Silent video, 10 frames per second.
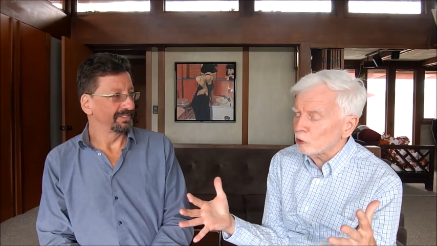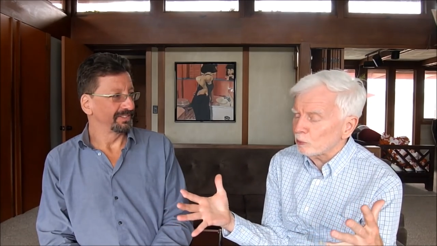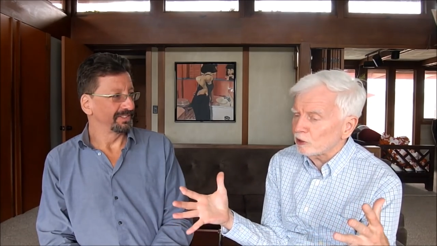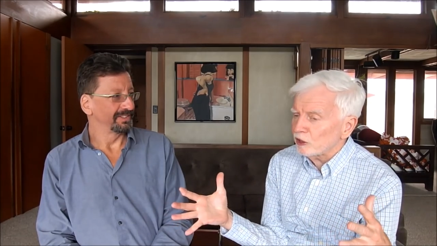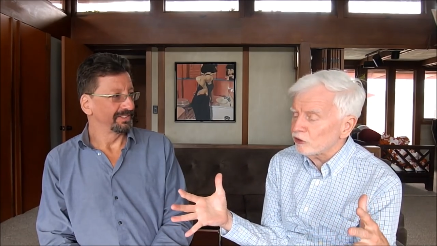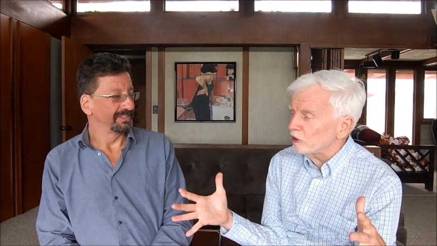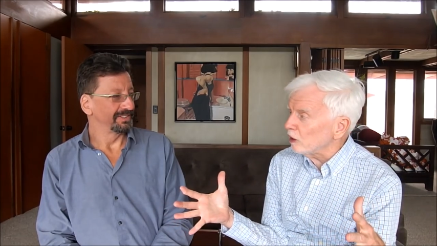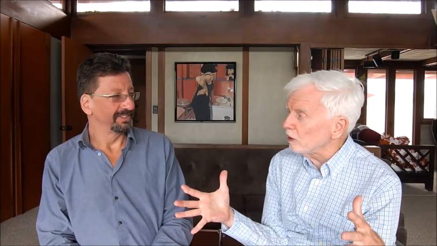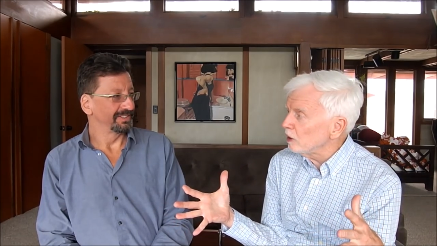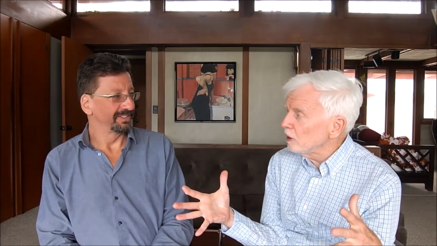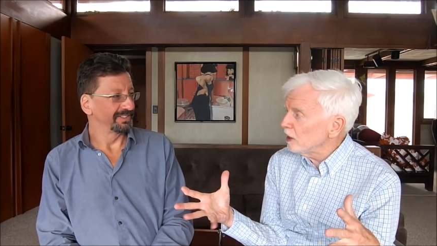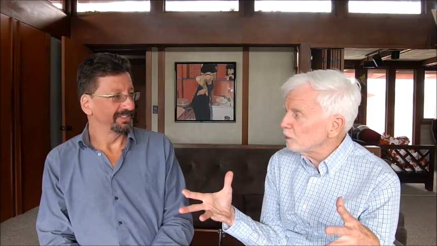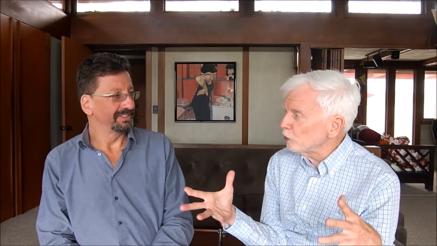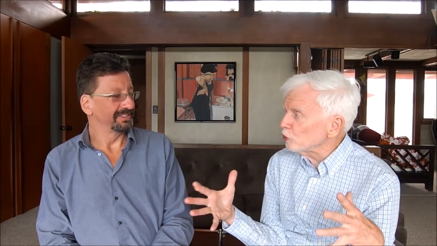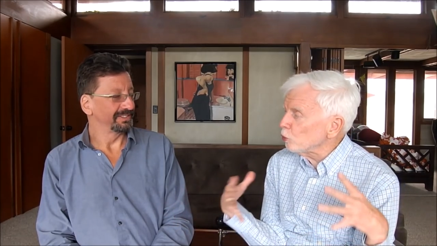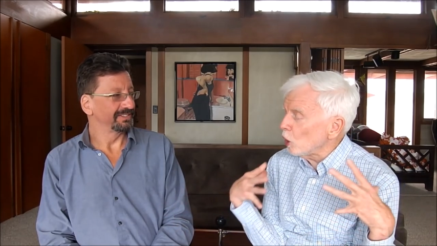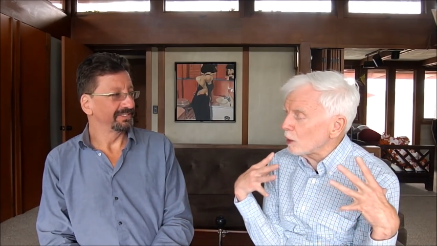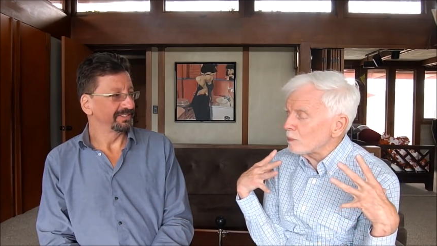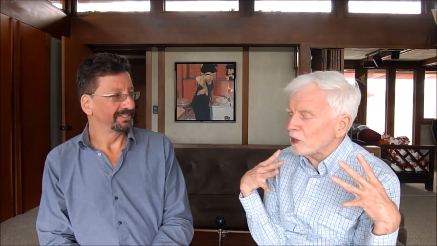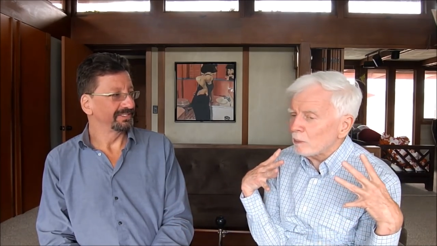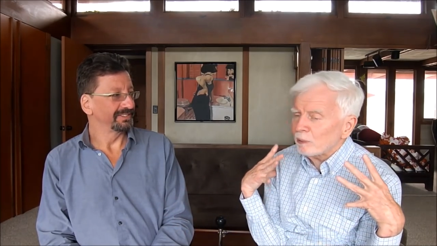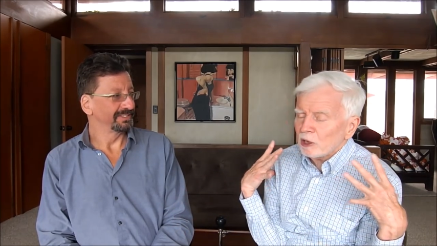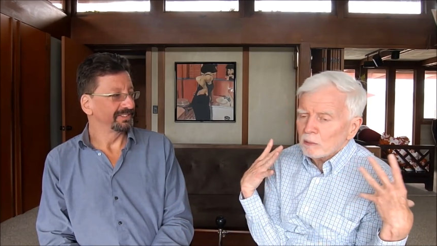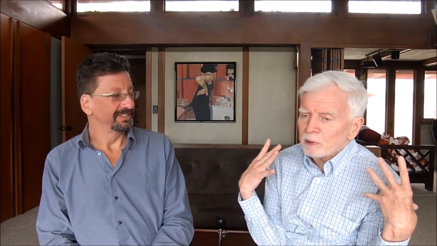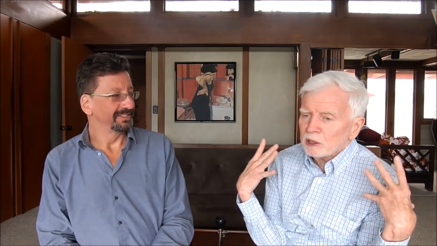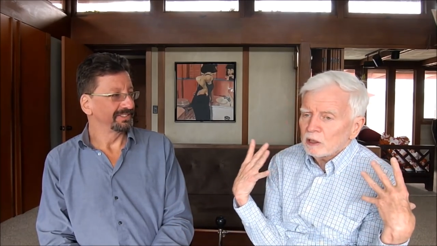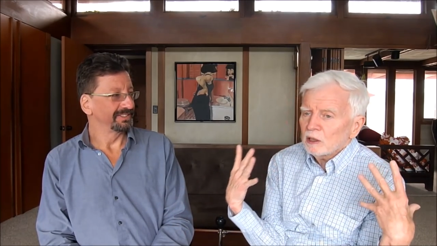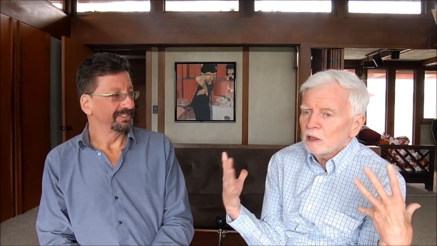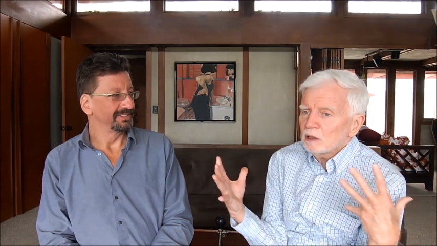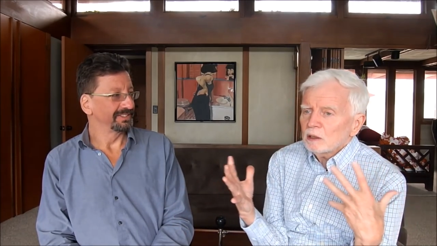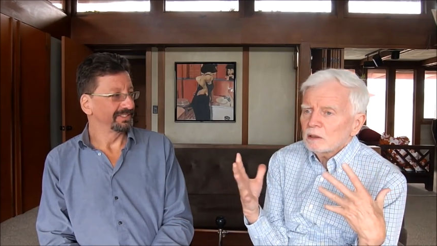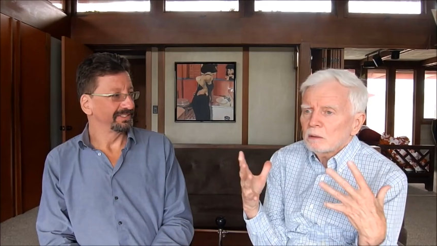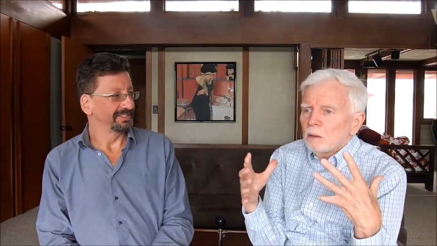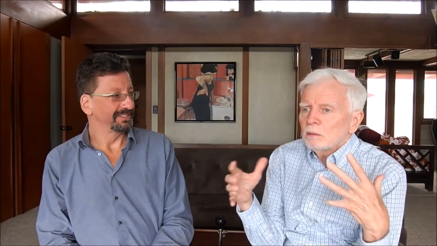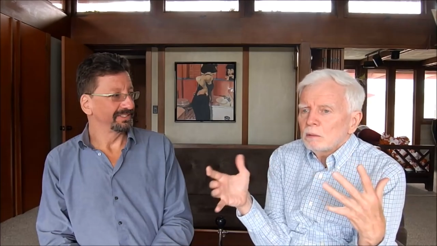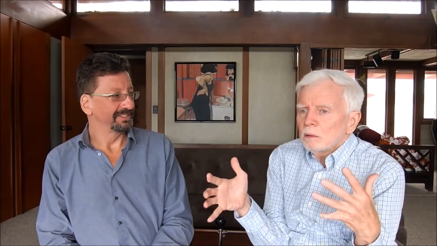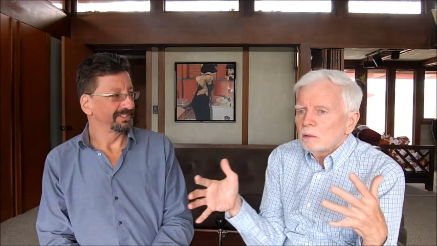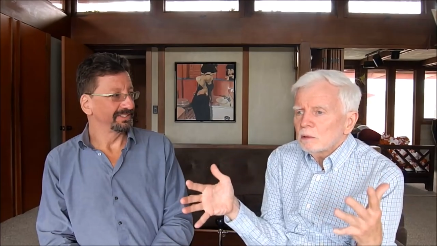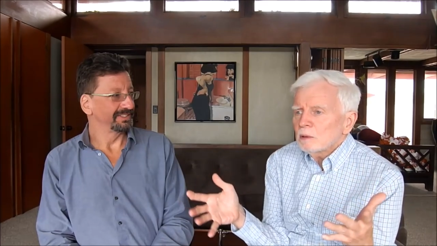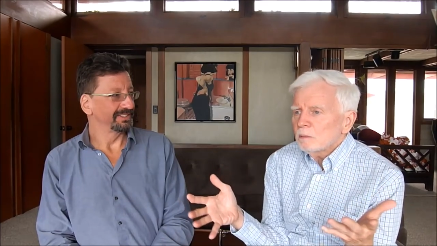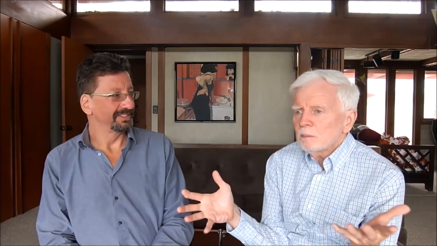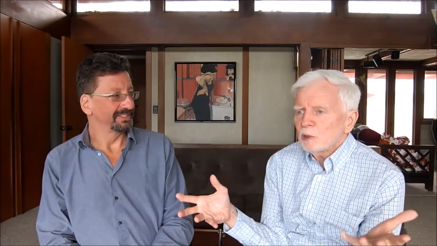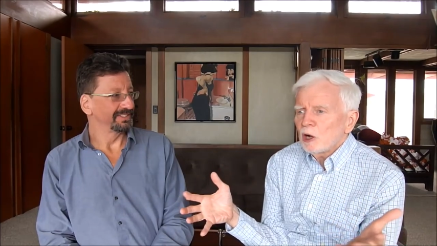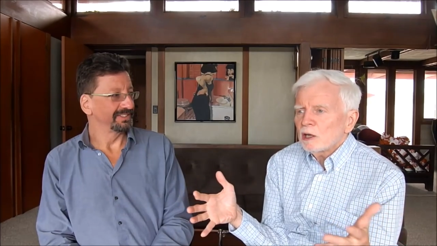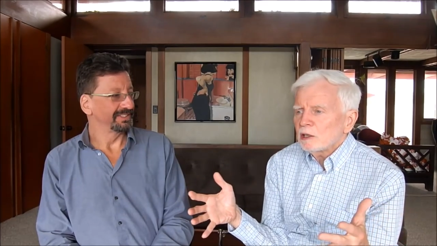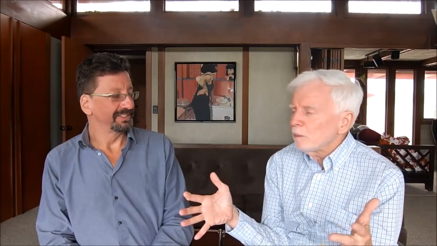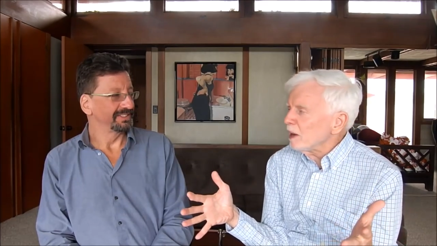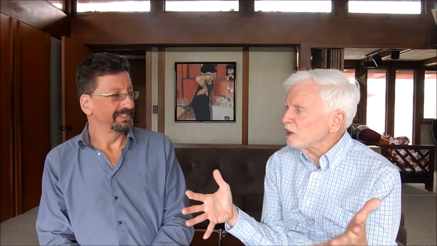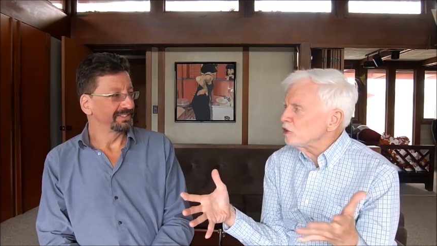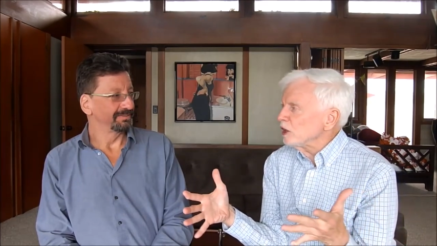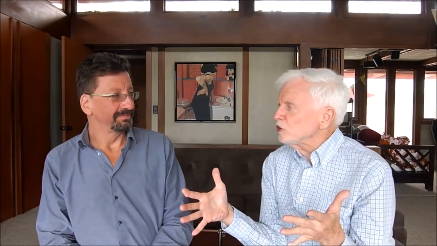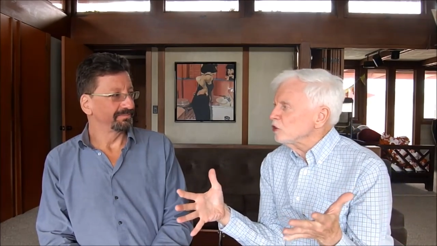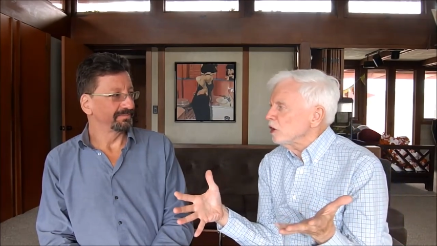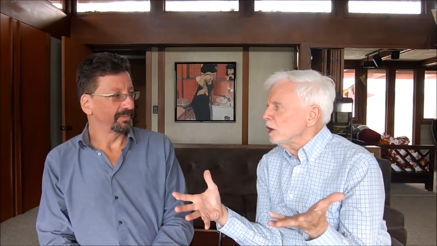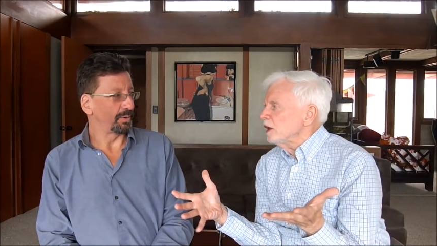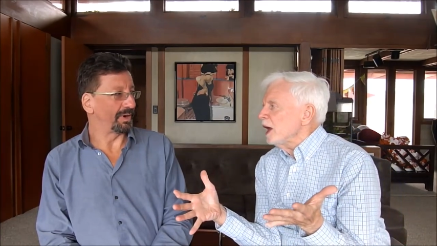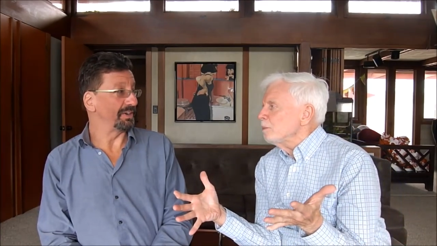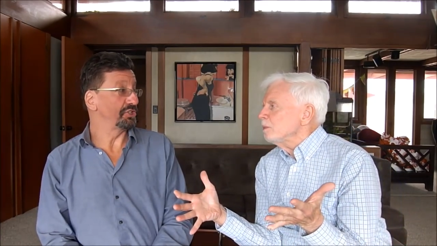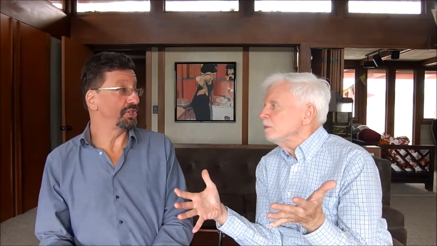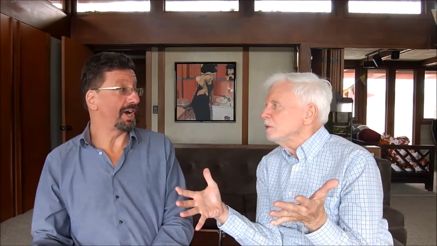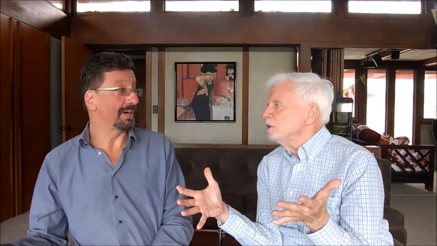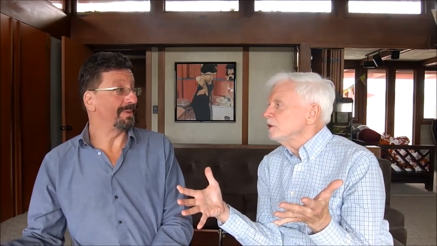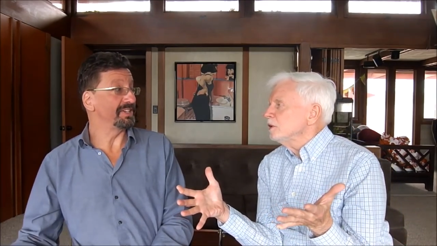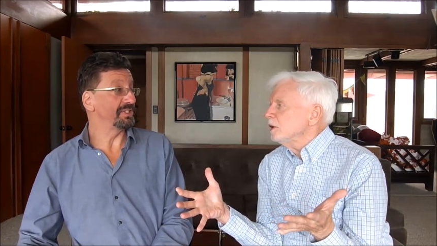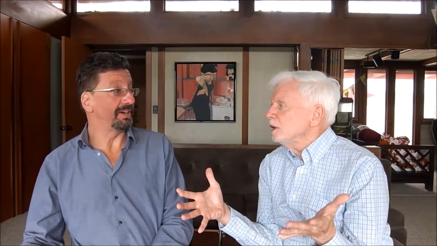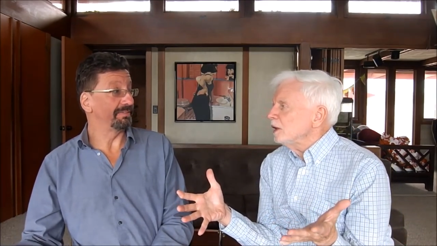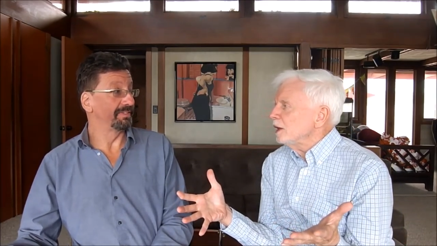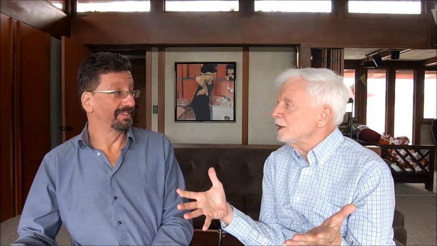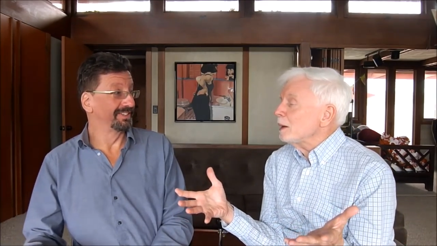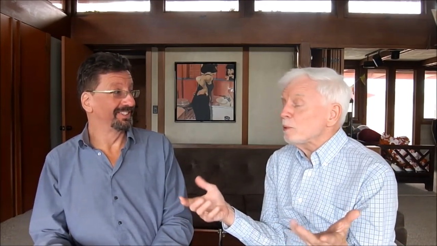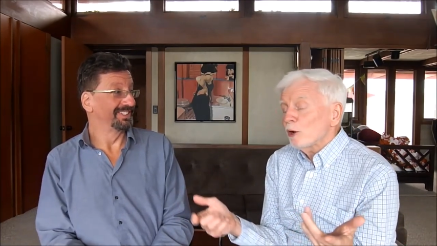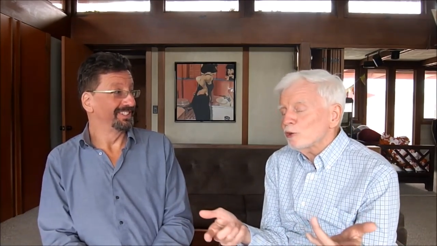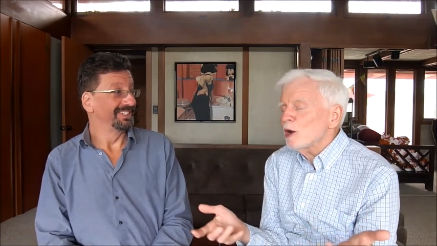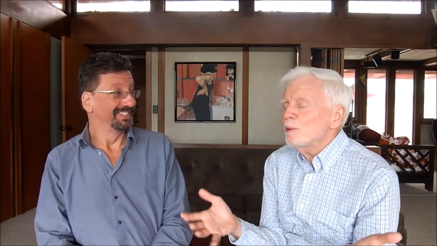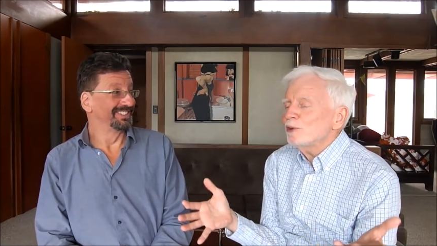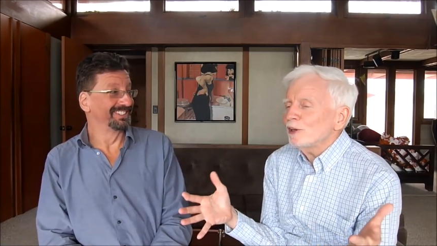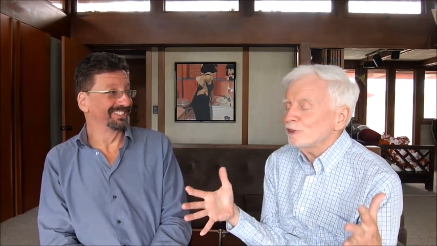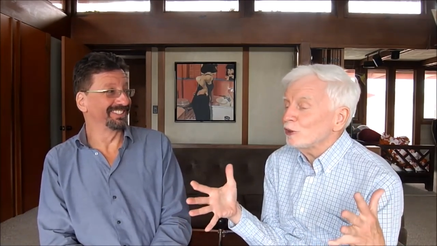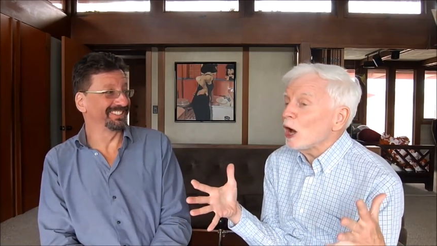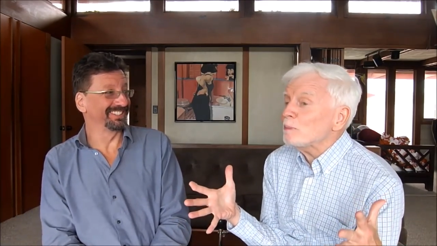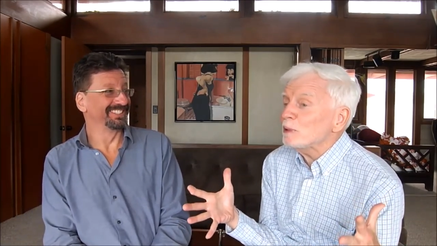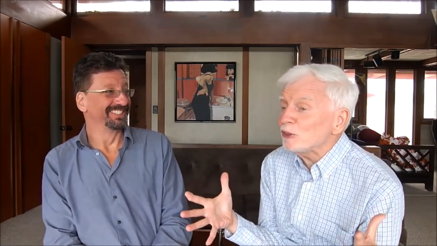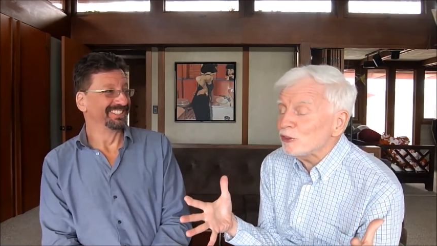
Speaker 1: interpretation now, that will swallow me up and I'll be uh, uh, beyond imagination. Unhappy. Or I'll
Speaker 2: shock myself.
Speaker 1: Unhappy, I'll shock myself to not be